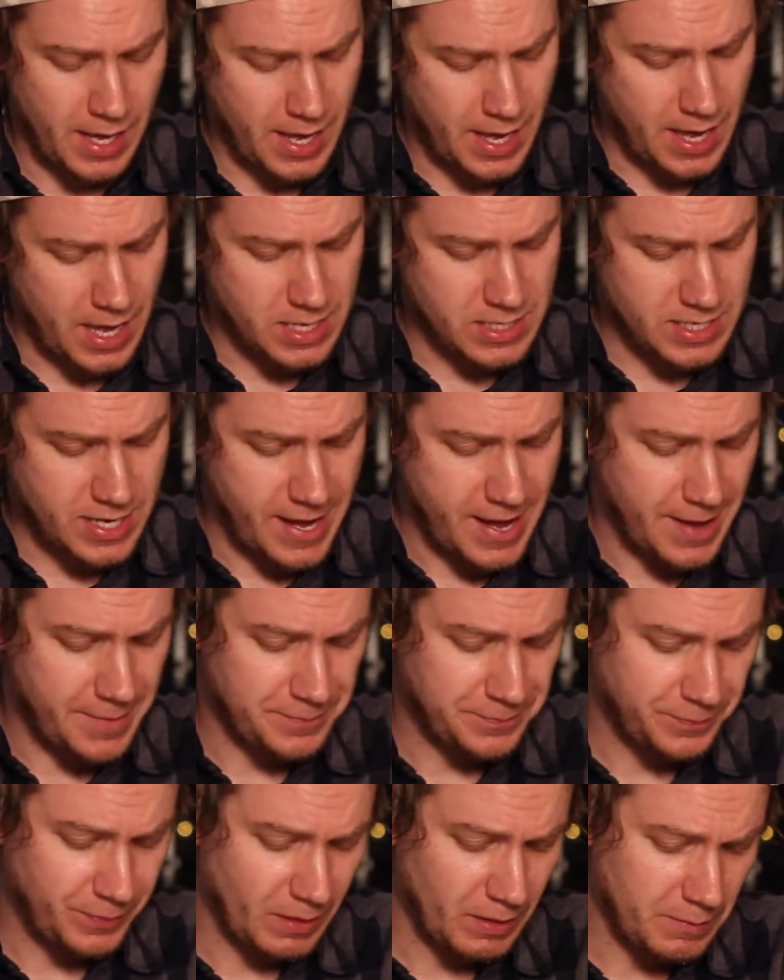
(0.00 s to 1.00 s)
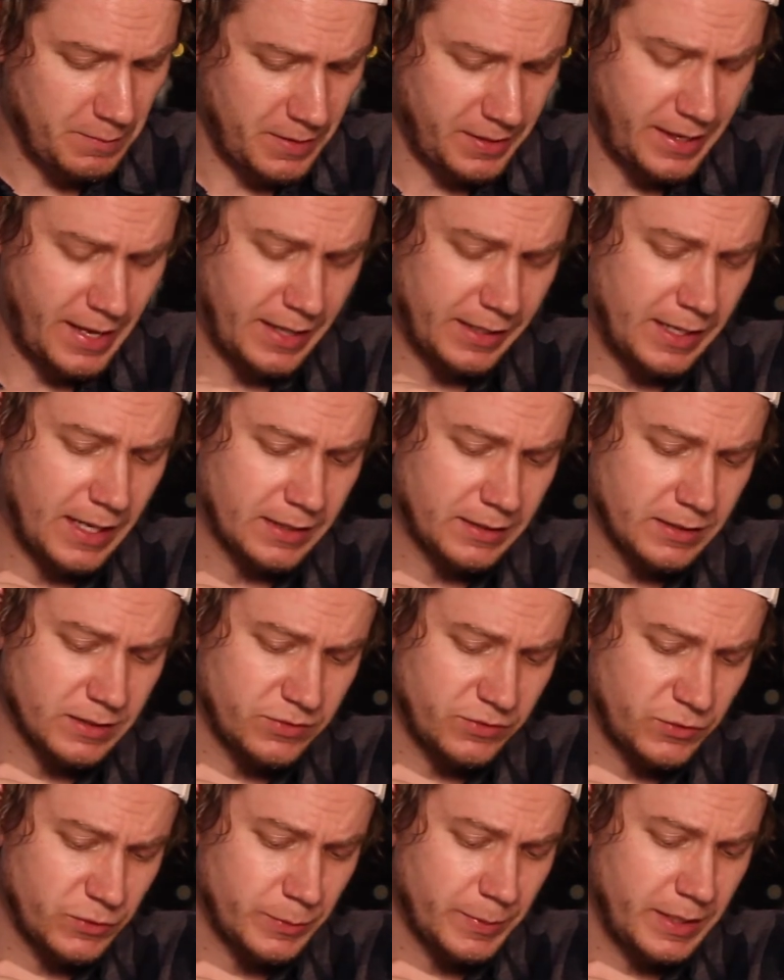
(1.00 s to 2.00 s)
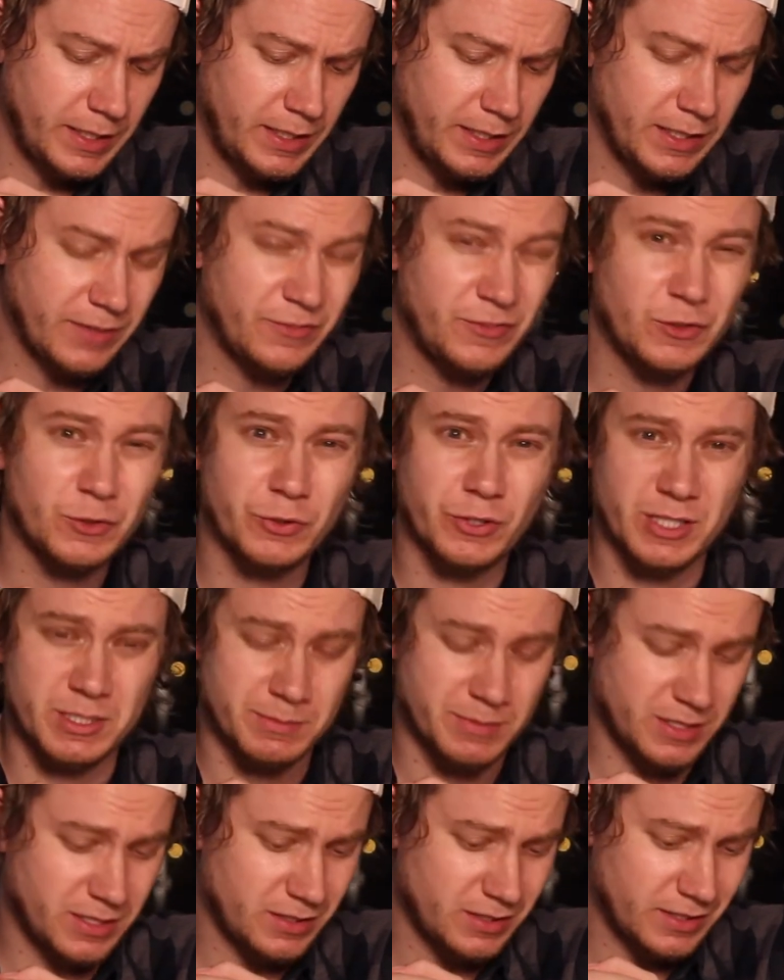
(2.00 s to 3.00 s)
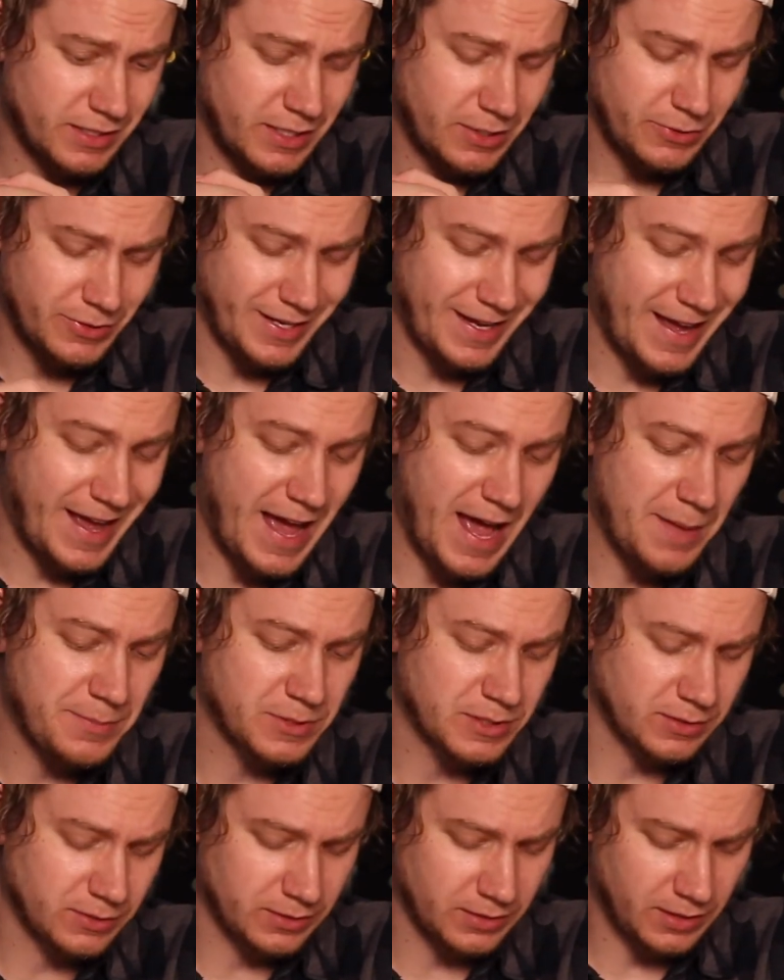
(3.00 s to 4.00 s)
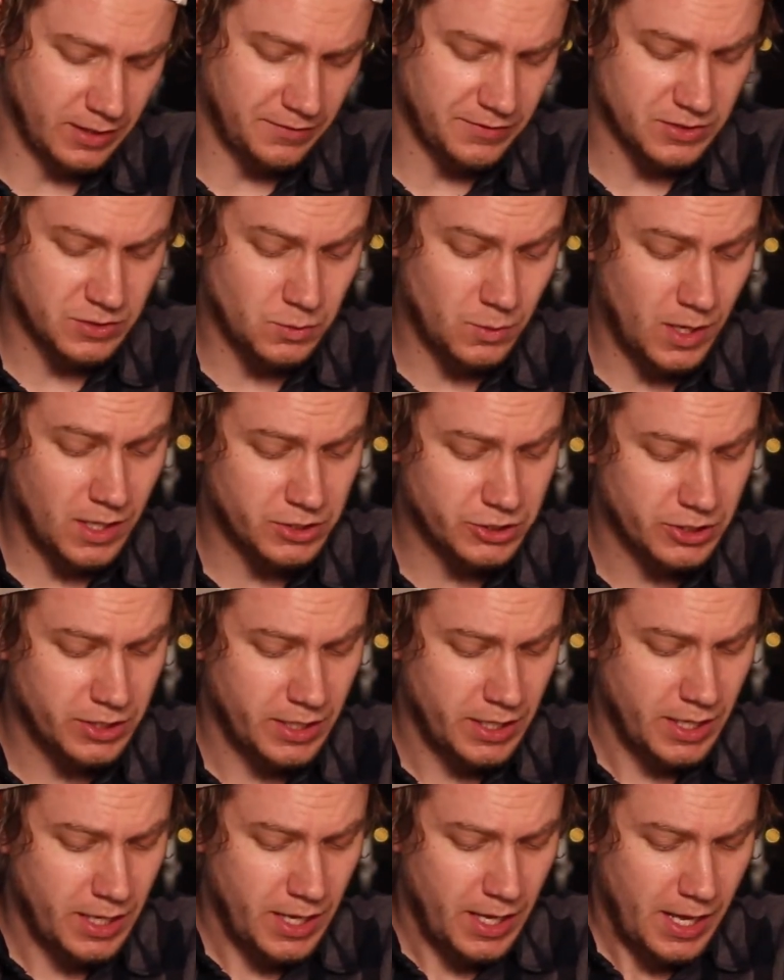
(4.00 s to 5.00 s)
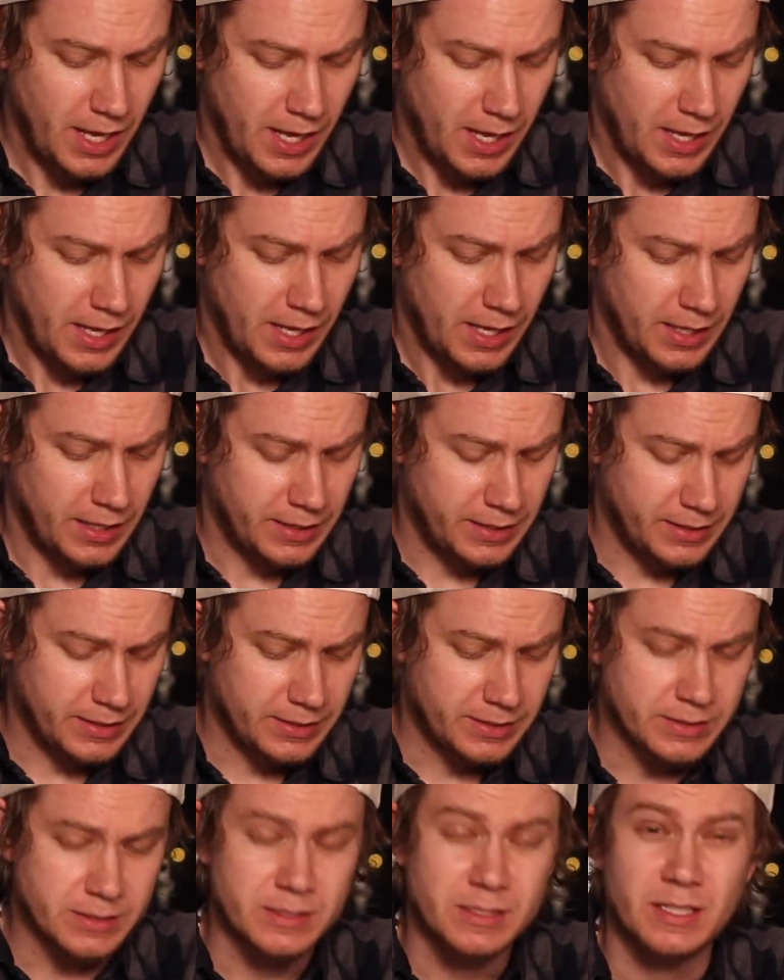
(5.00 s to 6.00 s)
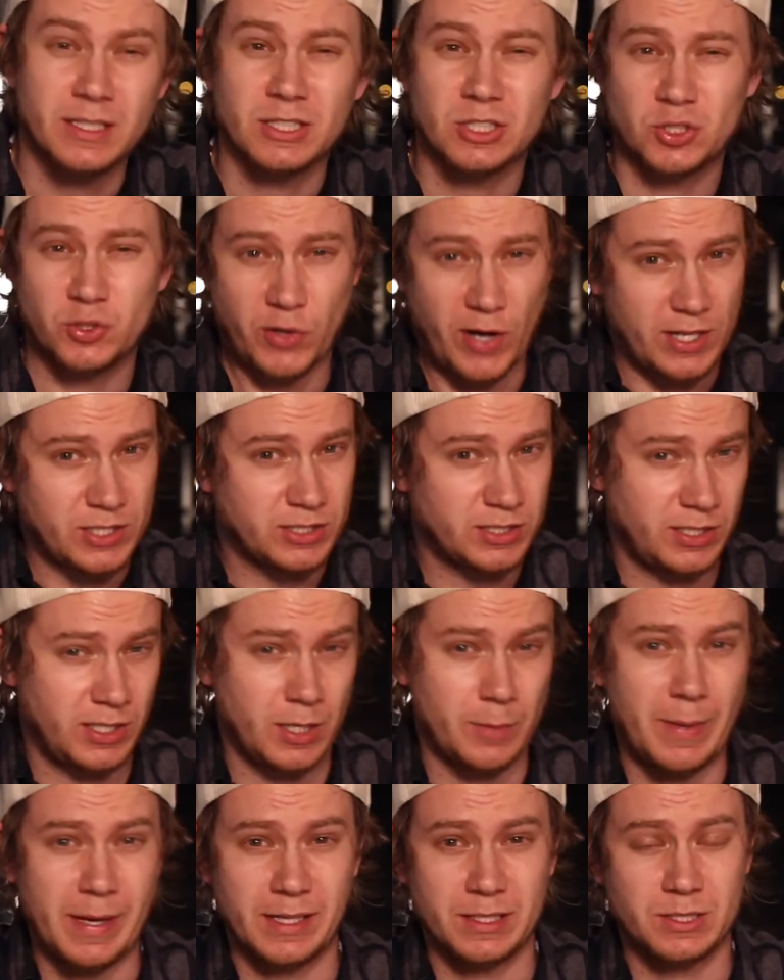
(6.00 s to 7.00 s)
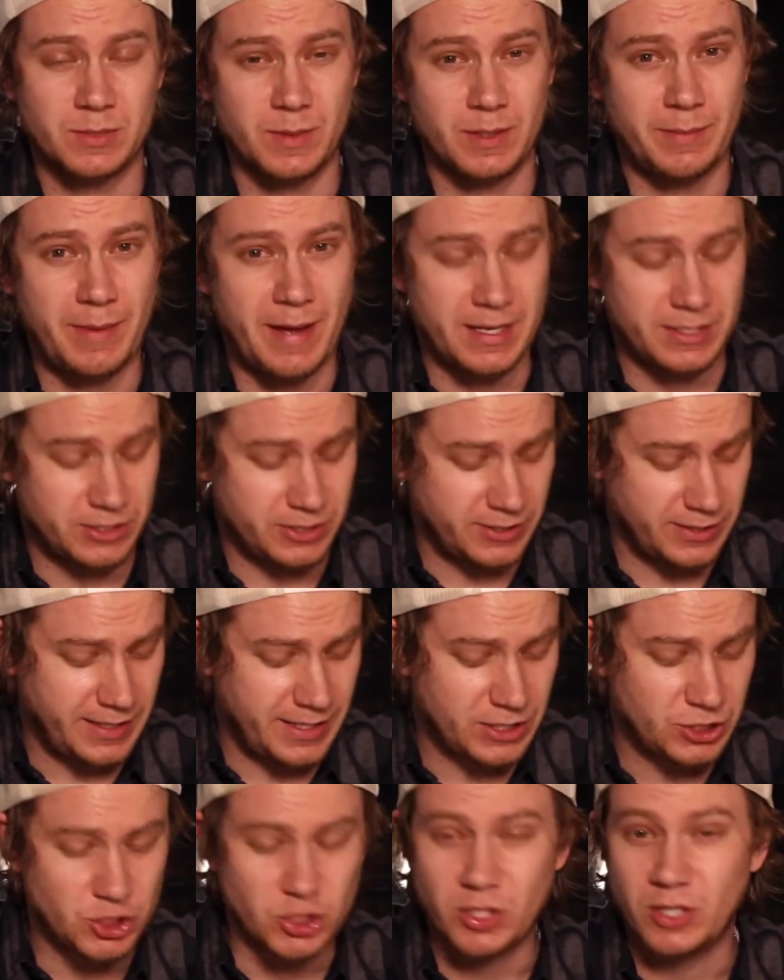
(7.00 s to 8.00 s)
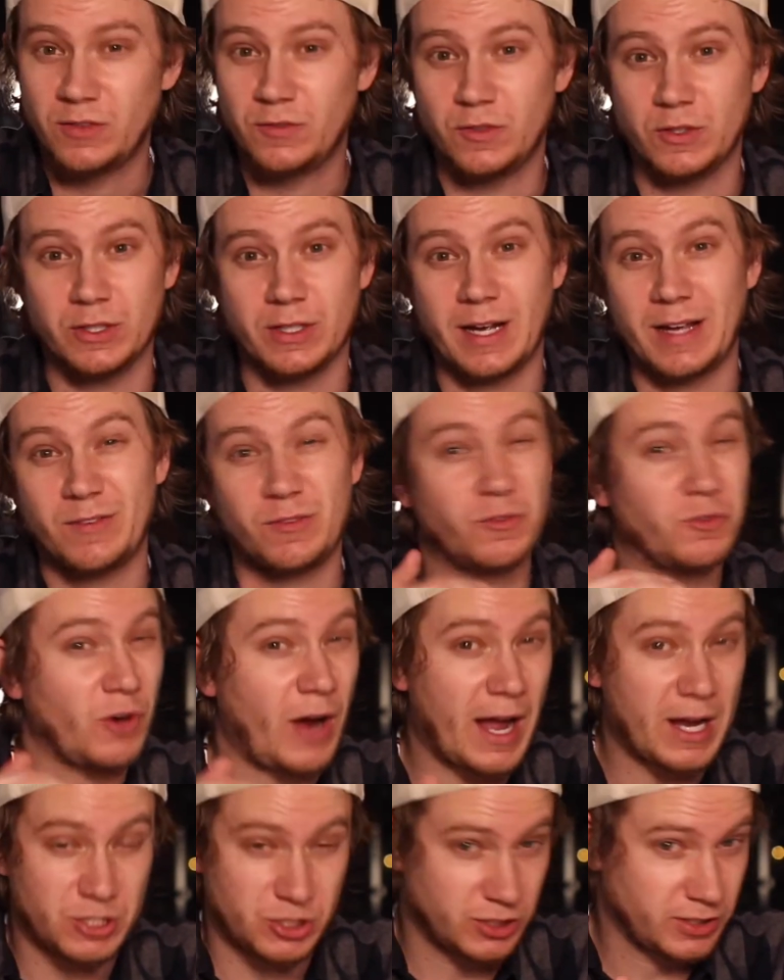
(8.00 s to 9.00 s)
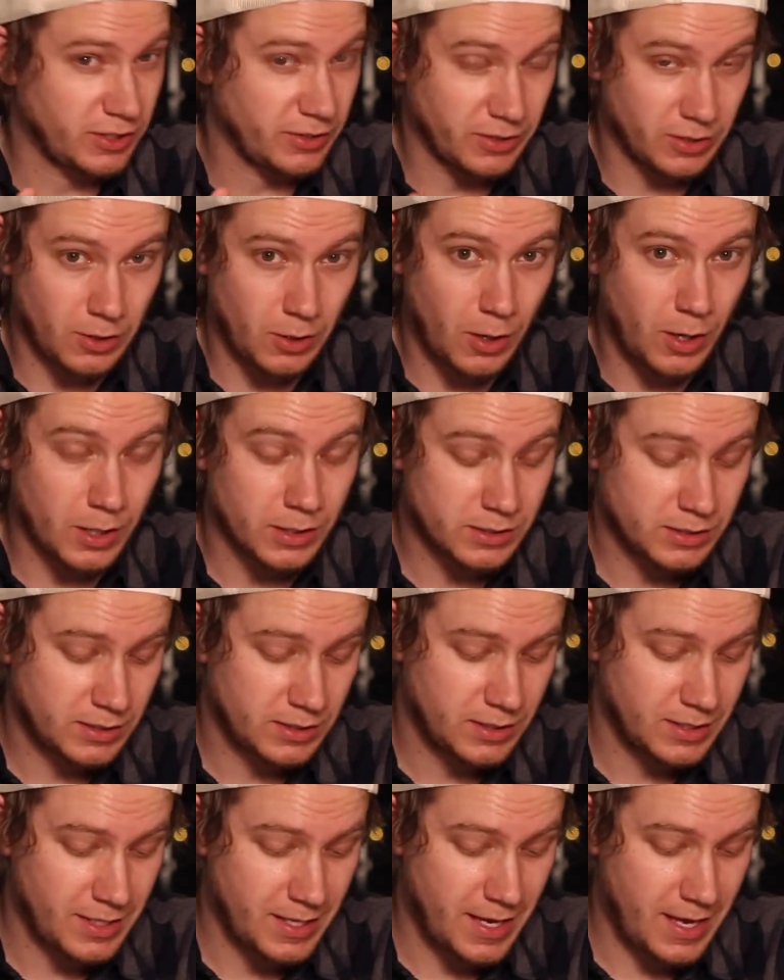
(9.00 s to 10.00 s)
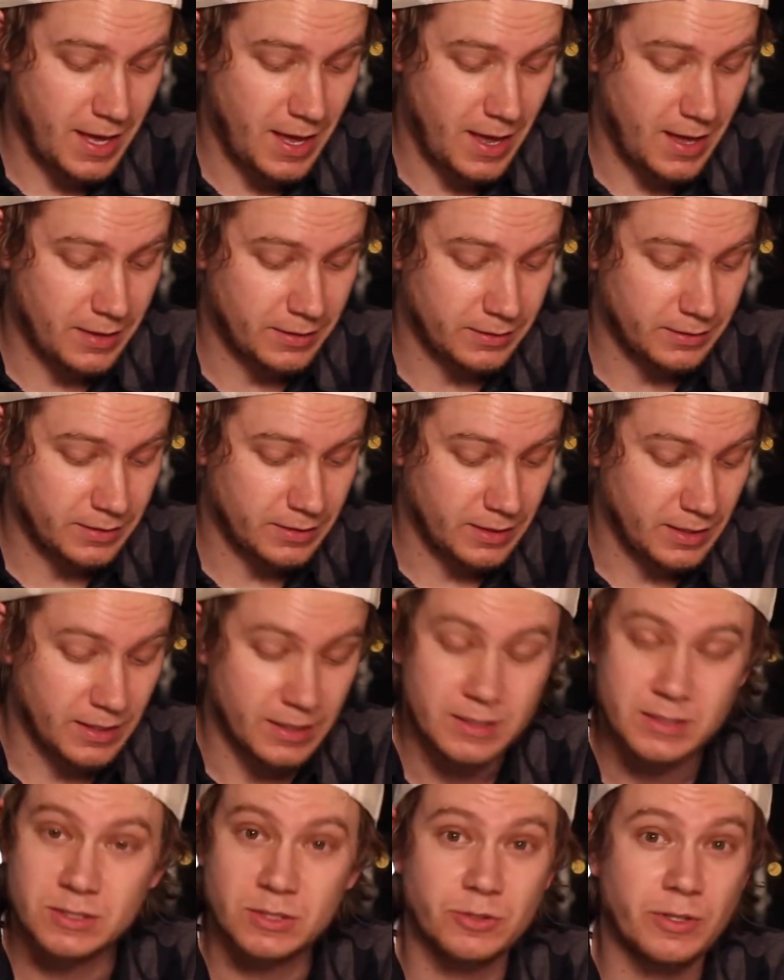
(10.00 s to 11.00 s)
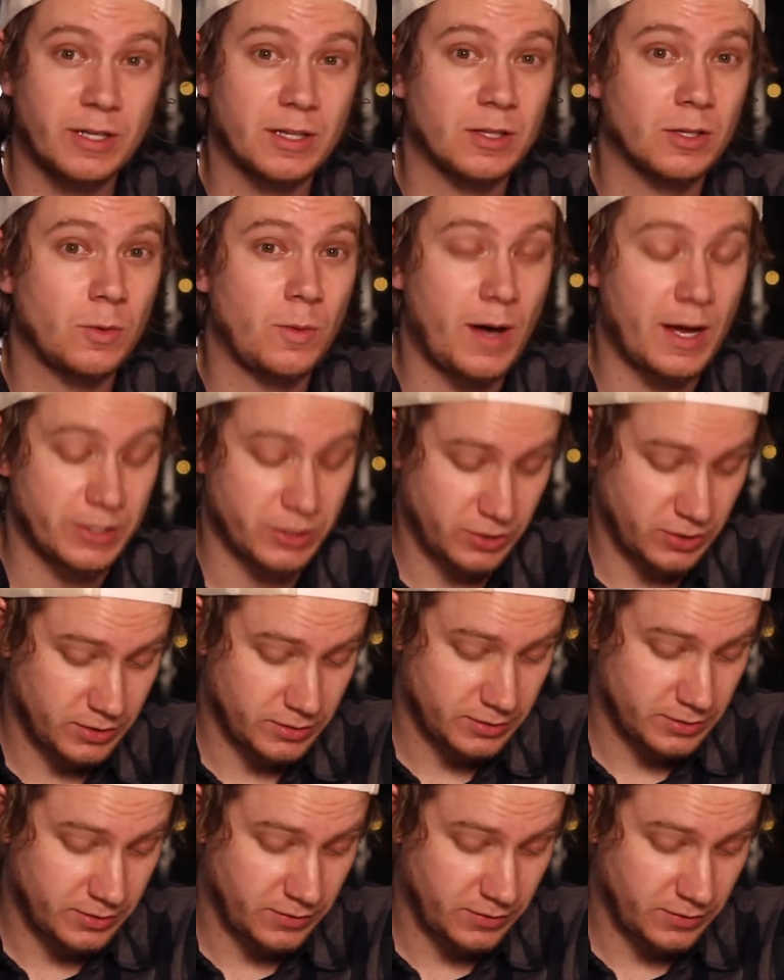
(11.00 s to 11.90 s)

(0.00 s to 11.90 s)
And yeah, my dad got this for me a few Christmases ago, and I absolutely love this watch. It scratches the Omega Speedmaster itch for a fraction of the cost, and it is a great little watch.